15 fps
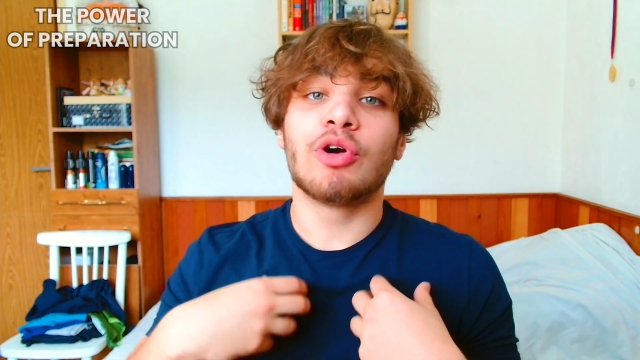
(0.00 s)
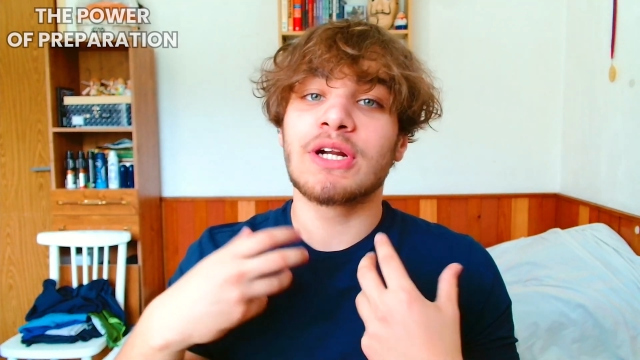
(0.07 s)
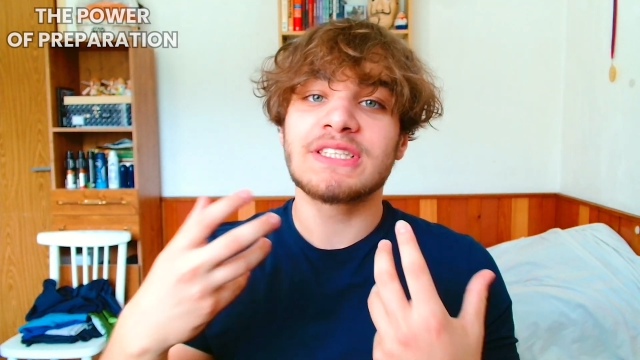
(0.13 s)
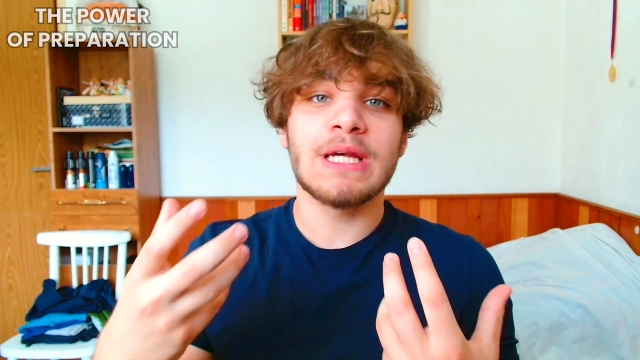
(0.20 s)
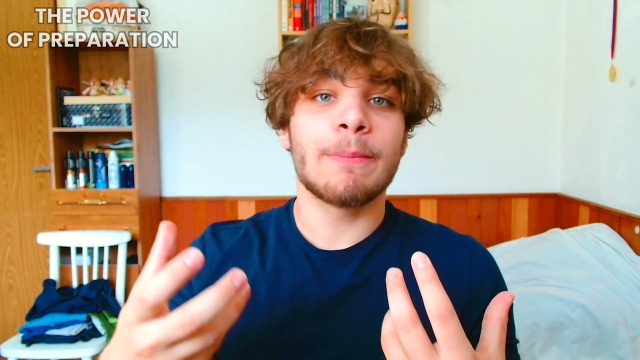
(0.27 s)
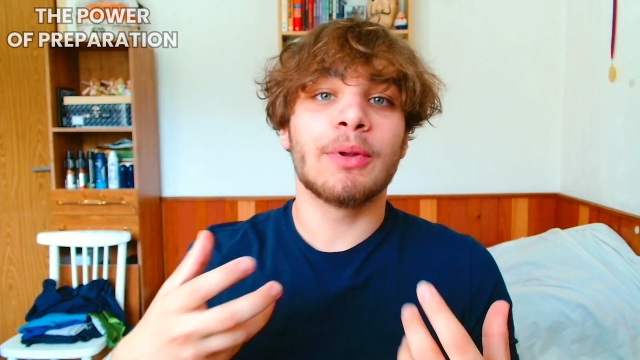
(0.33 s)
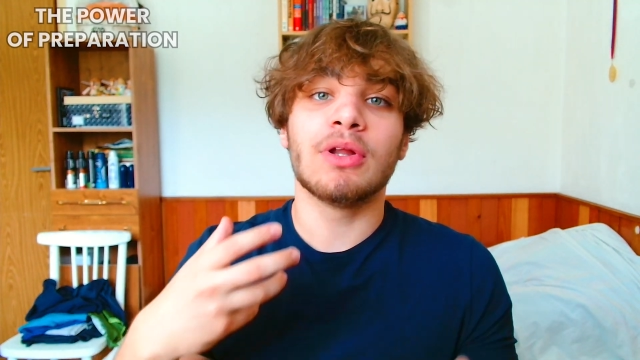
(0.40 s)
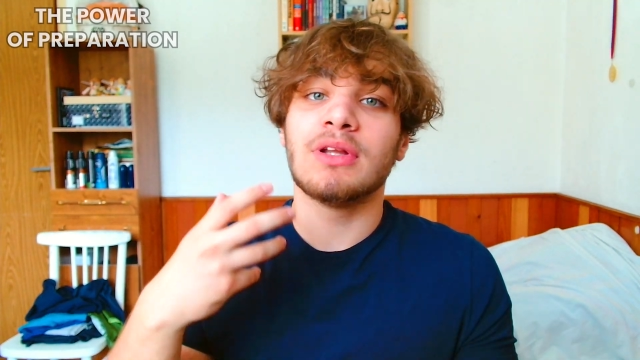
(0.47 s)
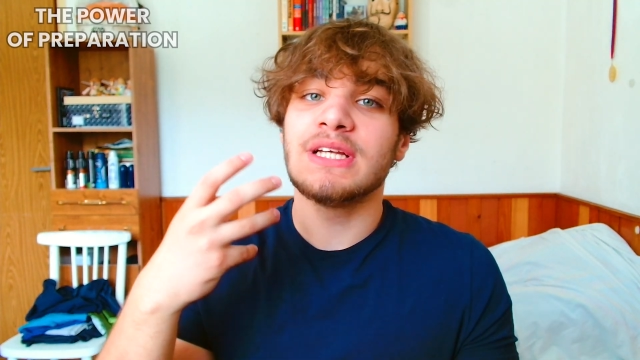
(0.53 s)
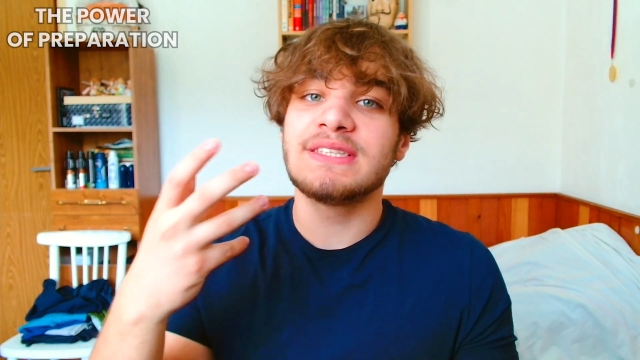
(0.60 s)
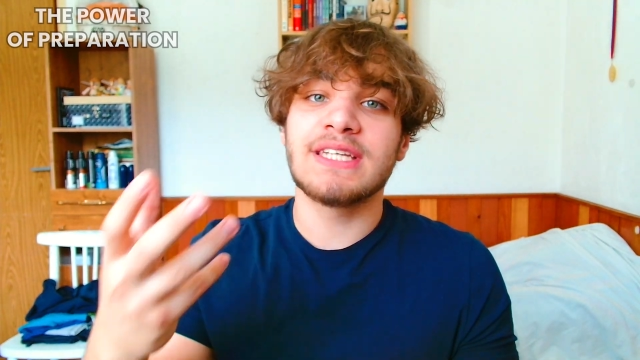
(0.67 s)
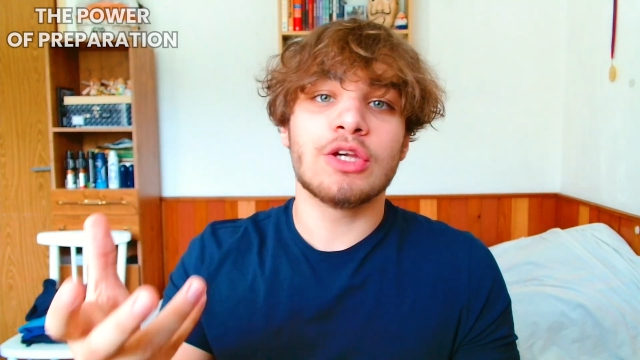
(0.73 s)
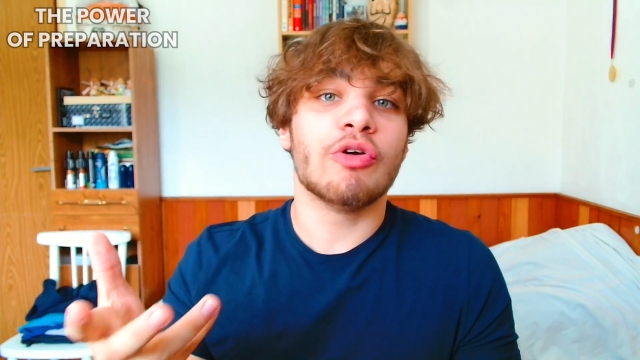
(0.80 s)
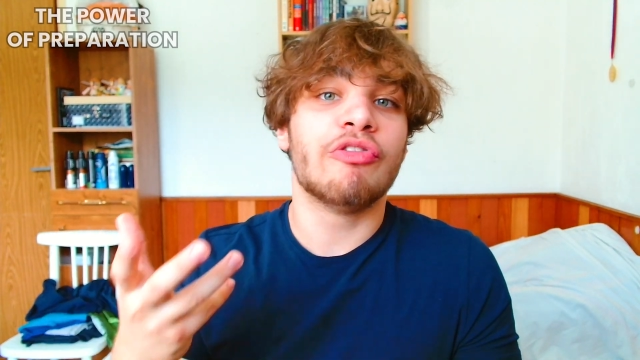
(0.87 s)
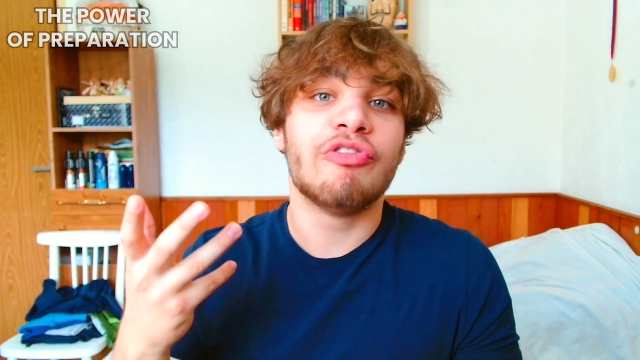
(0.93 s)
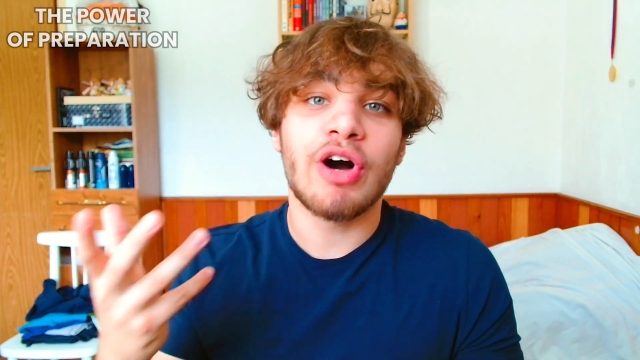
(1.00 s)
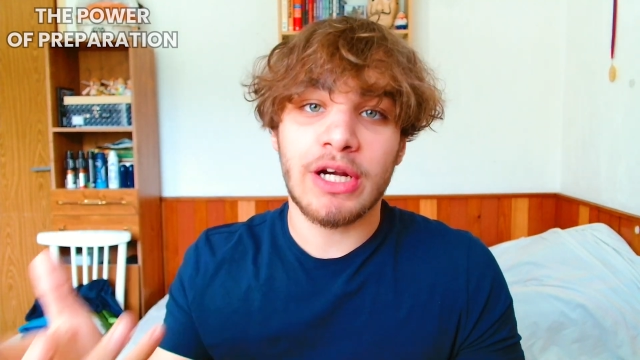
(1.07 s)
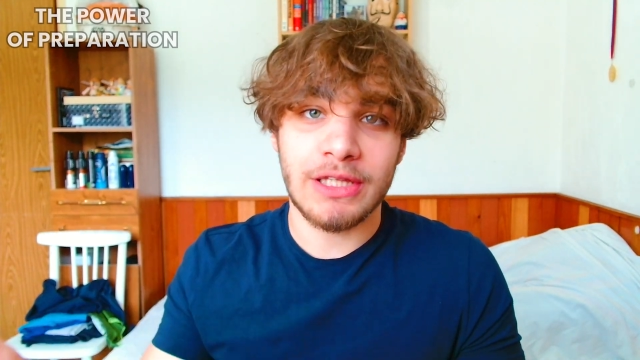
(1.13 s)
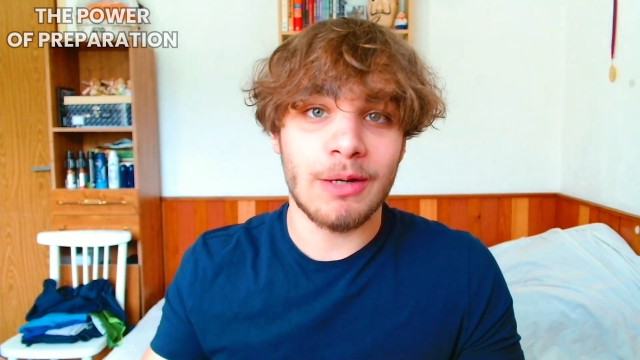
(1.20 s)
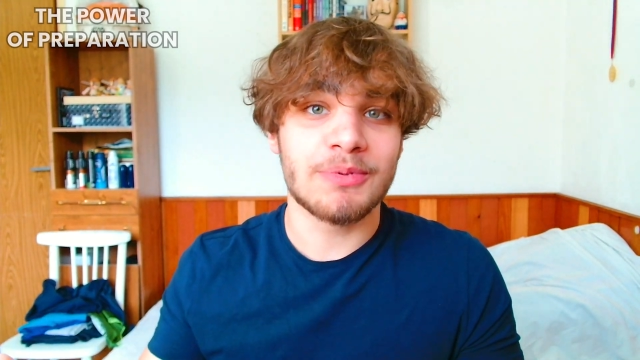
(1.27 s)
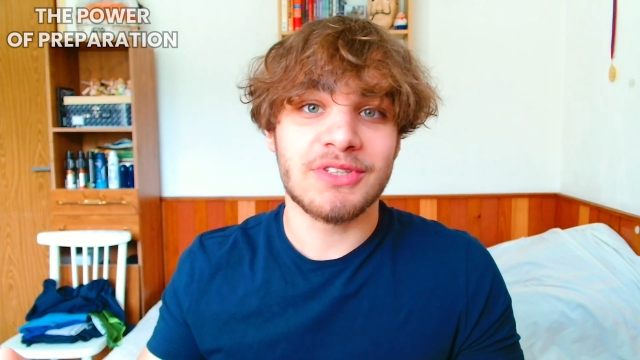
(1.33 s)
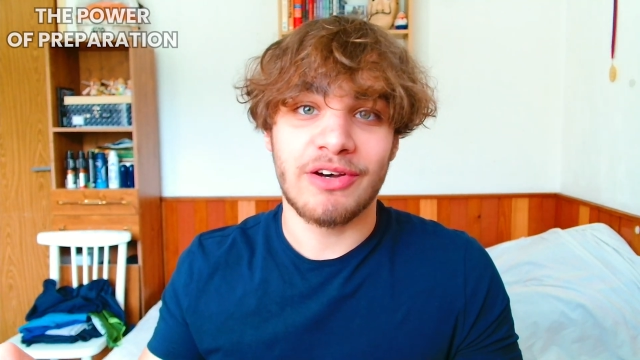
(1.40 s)
example, let's say you fucked
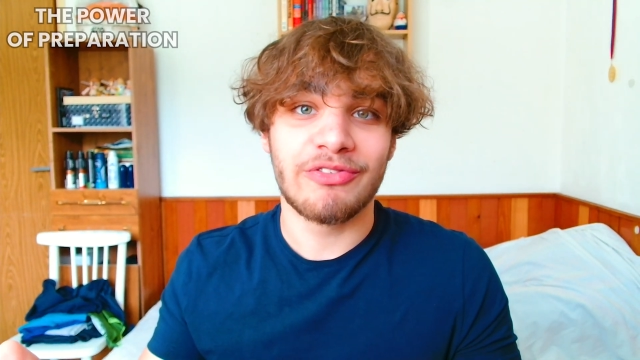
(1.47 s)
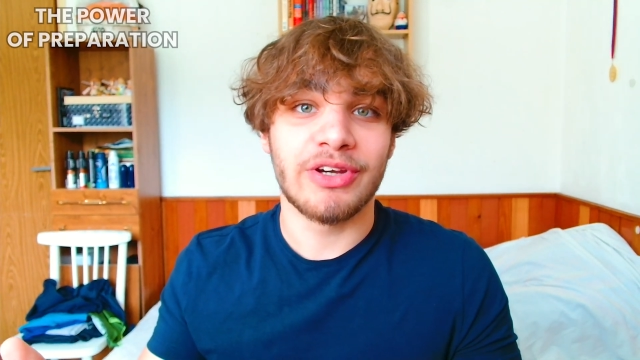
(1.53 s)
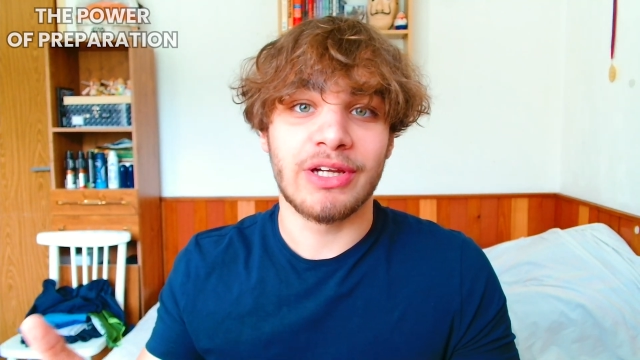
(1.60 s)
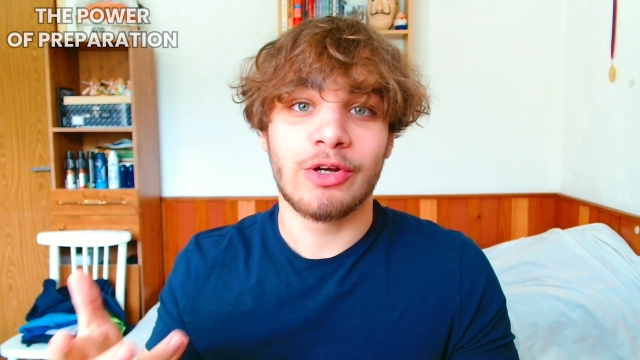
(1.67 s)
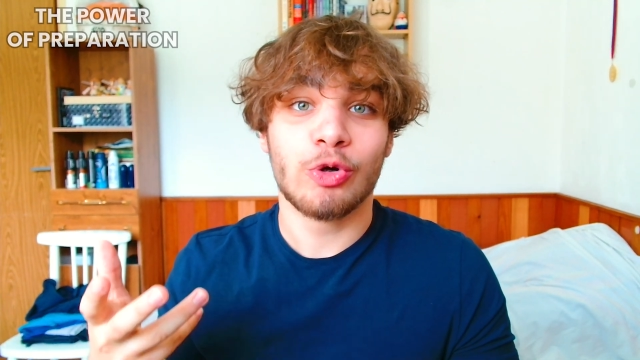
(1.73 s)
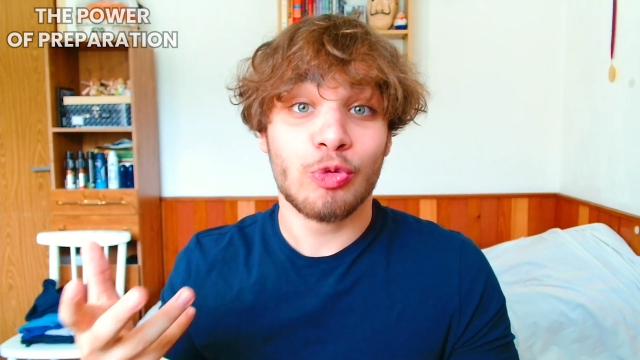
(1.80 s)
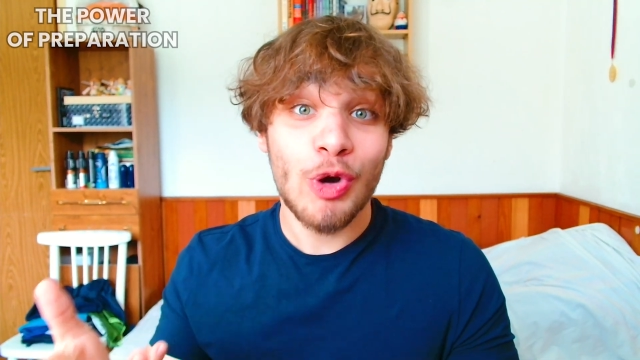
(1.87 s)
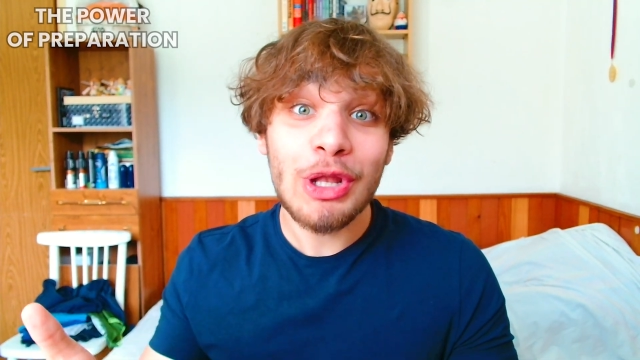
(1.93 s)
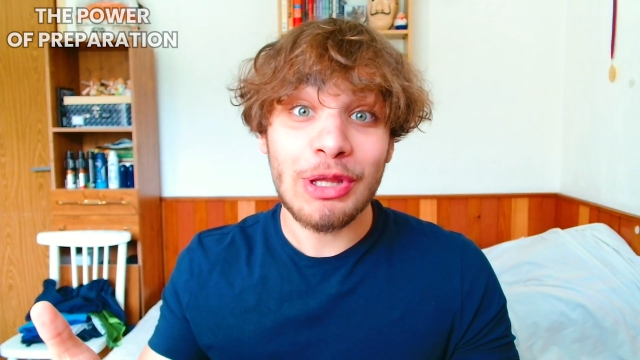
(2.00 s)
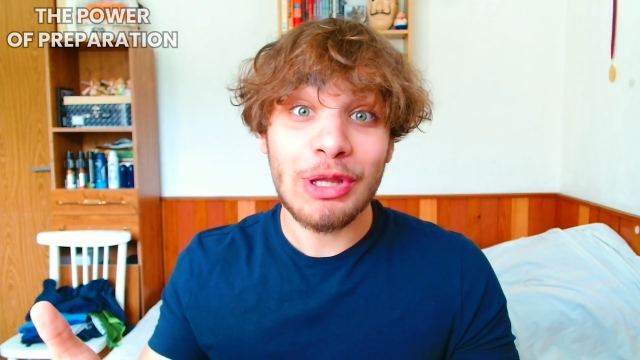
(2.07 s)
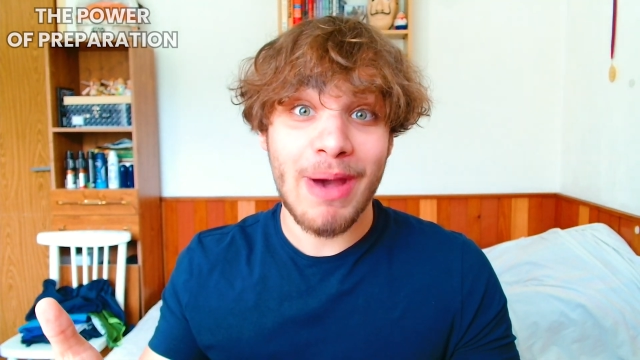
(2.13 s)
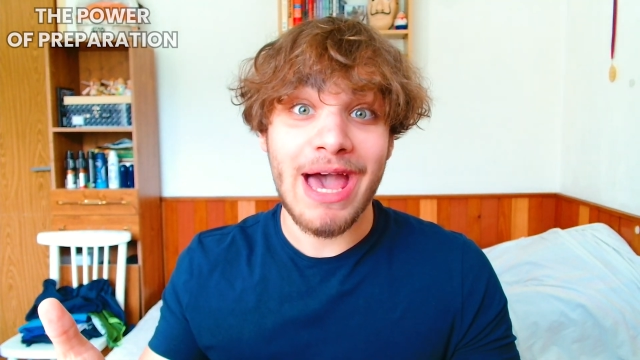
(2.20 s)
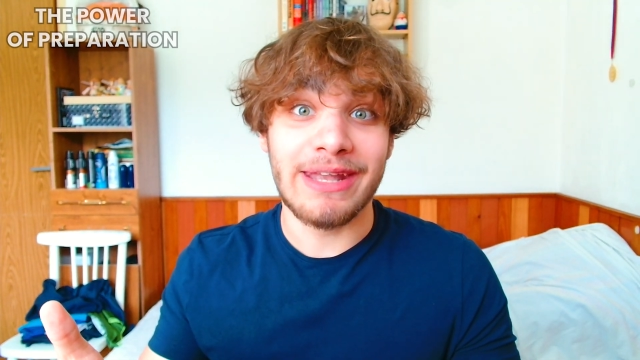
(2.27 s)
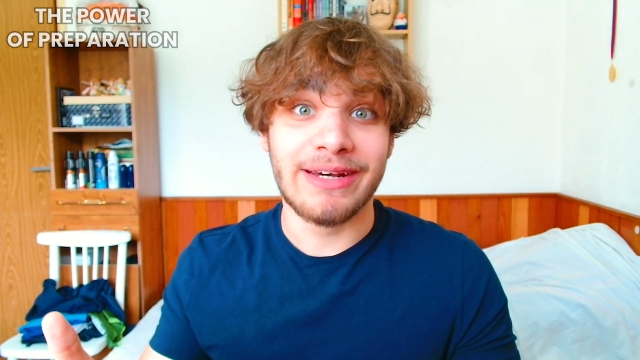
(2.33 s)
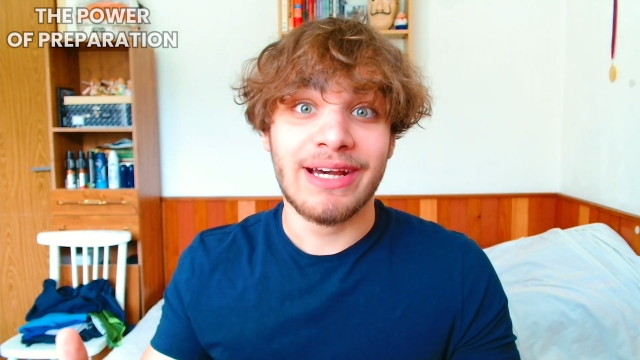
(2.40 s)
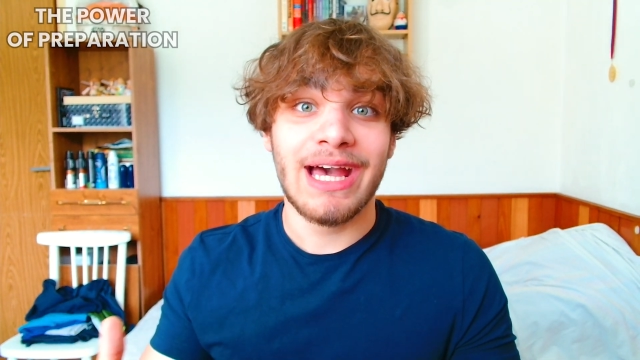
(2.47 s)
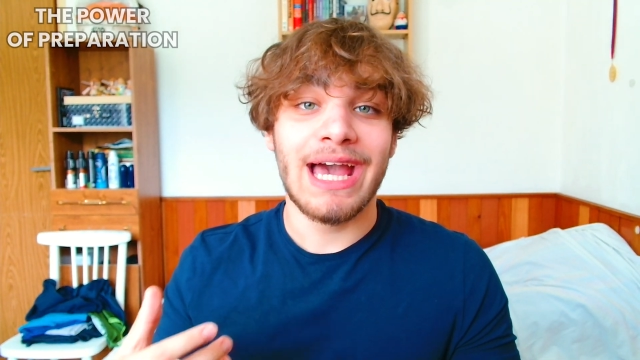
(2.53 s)
up something really bad,